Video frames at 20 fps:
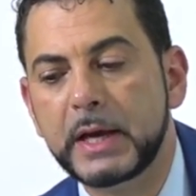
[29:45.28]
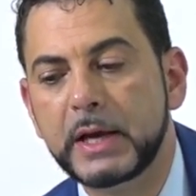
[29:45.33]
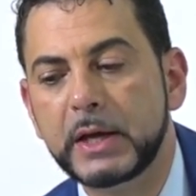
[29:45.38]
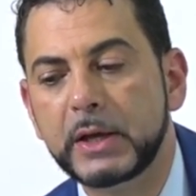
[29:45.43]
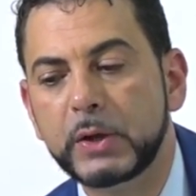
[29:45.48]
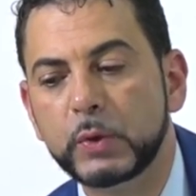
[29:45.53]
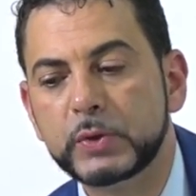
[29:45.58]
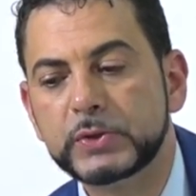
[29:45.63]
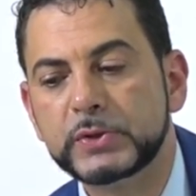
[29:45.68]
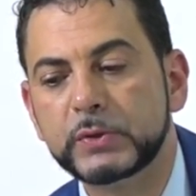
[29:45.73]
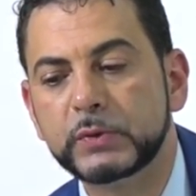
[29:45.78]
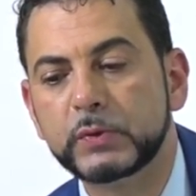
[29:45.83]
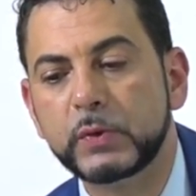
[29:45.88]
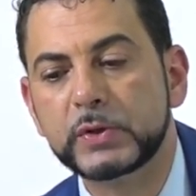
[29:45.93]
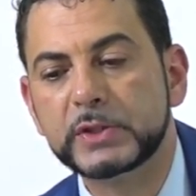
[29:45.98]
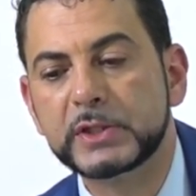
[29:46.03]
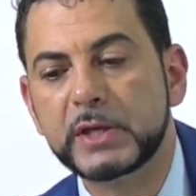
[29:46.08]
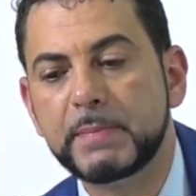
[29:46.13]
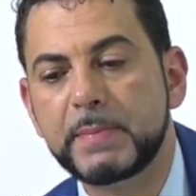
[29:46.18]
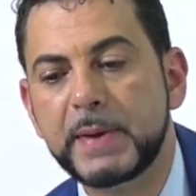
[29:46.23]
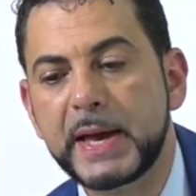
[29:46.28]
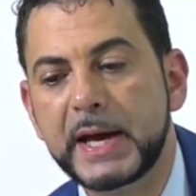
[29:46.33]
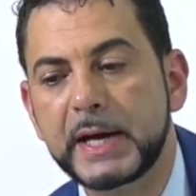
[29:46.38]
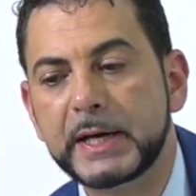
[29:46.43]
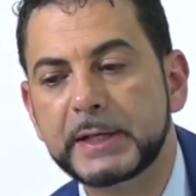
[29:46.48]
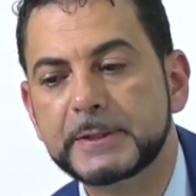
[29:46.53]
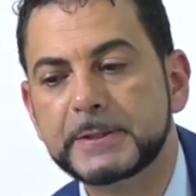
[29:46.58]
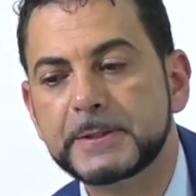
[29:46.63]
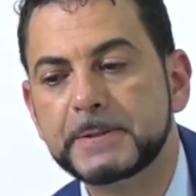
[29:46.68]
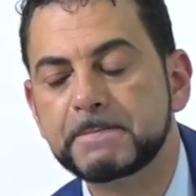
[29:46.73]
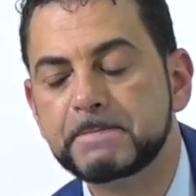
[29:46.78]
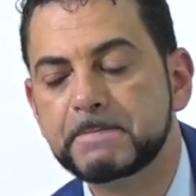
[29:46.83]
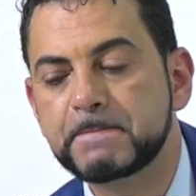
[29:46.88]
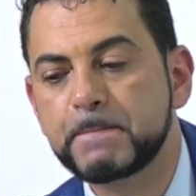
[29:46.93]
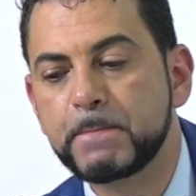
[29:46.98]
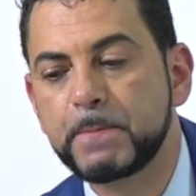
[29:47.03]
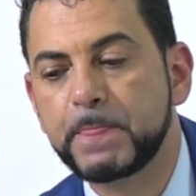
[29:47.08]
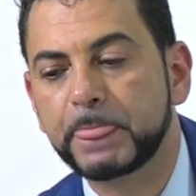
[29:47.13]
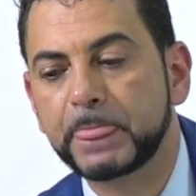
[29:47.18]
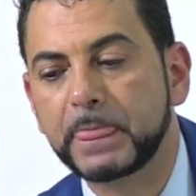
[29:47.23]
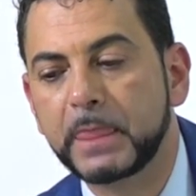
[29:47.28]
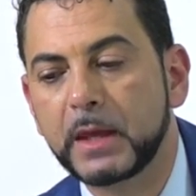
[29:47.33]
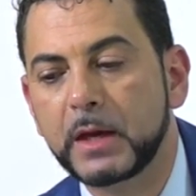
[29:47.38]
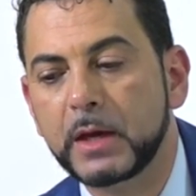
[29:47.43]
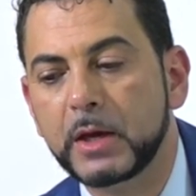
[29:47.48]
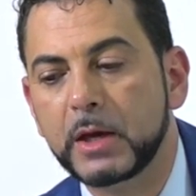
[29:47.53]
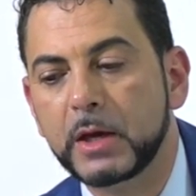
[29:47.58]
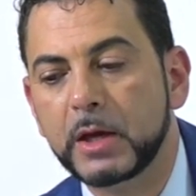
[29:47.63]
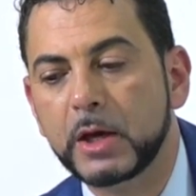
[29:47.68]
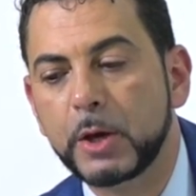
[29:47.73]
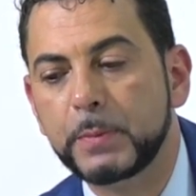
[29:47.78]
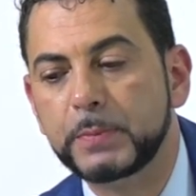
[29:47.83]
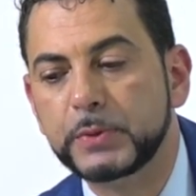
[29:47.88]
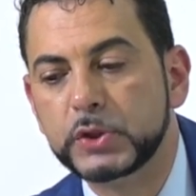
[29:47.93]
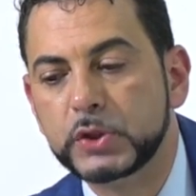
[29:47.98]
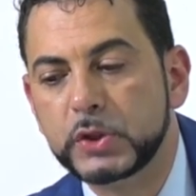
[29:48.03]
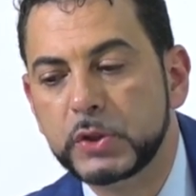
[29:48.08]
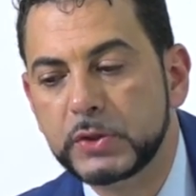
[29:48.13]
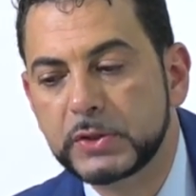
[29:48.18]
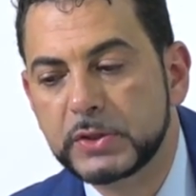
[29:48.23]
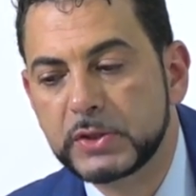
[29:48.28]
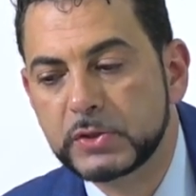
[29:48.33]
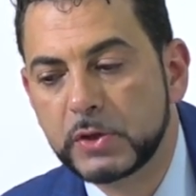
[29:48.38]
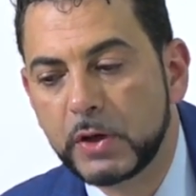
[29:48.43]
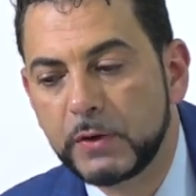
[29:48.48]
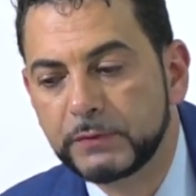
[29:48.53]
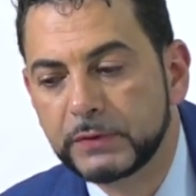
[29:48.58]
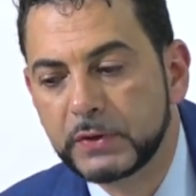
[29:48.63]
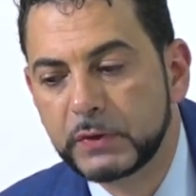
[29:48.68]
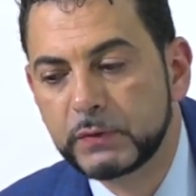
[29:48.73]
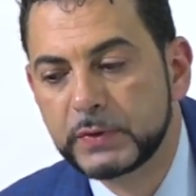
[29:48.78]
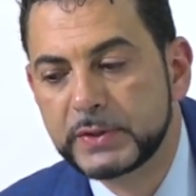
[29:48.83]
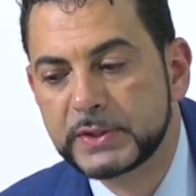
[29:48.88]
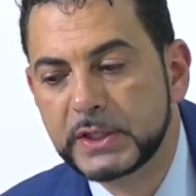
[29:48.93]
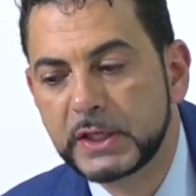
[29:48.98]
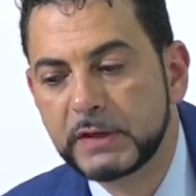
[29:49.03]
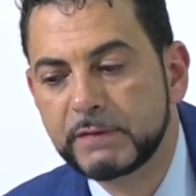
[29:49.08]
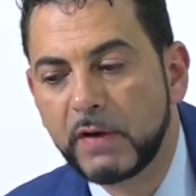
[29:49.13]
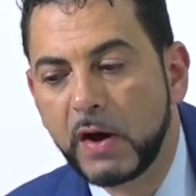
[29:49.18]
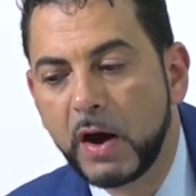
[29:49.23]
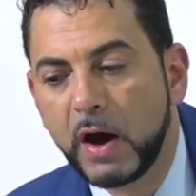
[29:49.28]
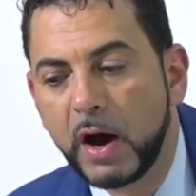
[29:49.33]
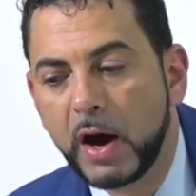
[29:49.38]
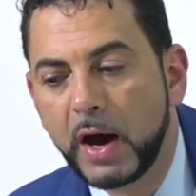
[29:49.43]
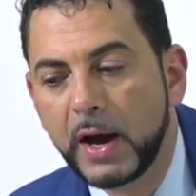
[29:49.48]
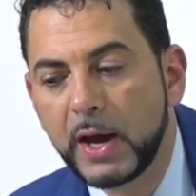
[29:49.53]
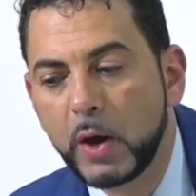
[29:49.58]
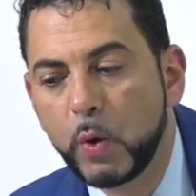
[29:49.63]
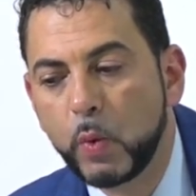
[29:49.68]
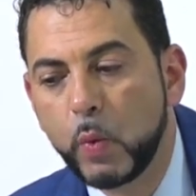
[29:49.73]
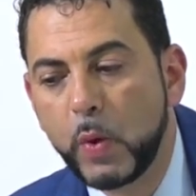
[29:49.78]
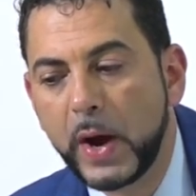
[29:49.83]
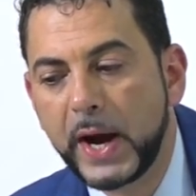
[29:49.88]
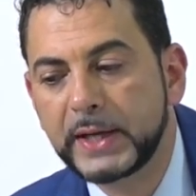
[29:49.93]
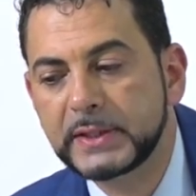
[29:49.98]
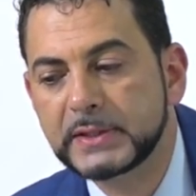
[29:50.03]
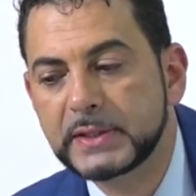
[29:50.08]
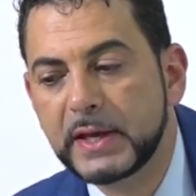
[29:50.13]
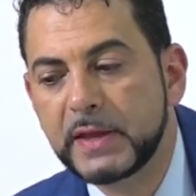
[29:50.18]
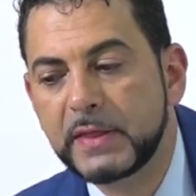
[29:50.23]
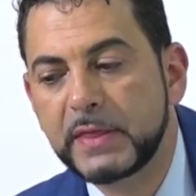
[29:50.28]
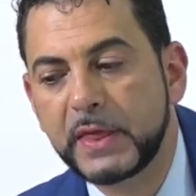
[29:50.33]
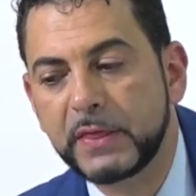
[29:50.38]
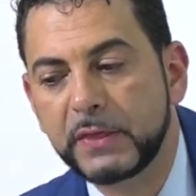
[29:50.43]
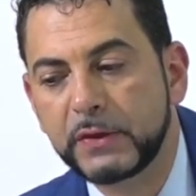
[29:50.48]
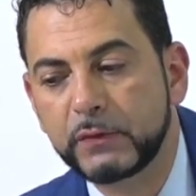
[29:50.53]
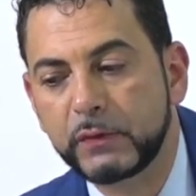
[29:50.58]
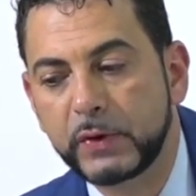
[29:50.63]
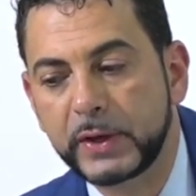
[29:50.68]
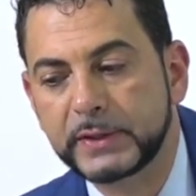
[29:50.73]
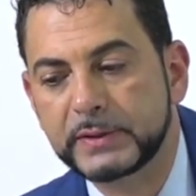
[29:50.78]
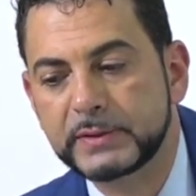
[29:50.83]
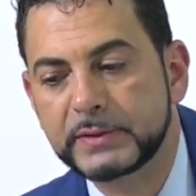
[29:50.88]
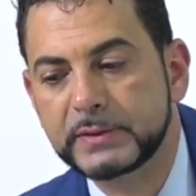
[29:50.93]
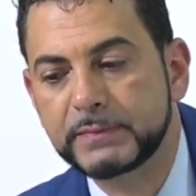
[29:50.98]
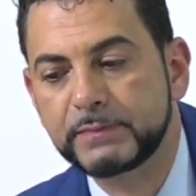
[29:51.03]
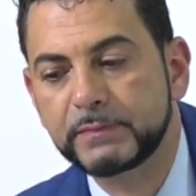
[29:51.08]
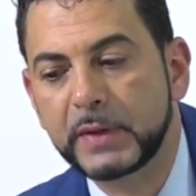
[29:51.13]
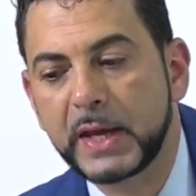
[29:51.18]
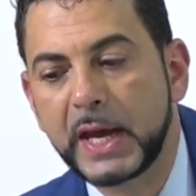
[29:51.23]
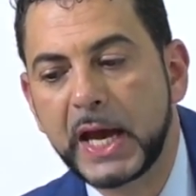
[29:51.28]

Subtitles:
it also talks about opportunities often receive higher weight than threats.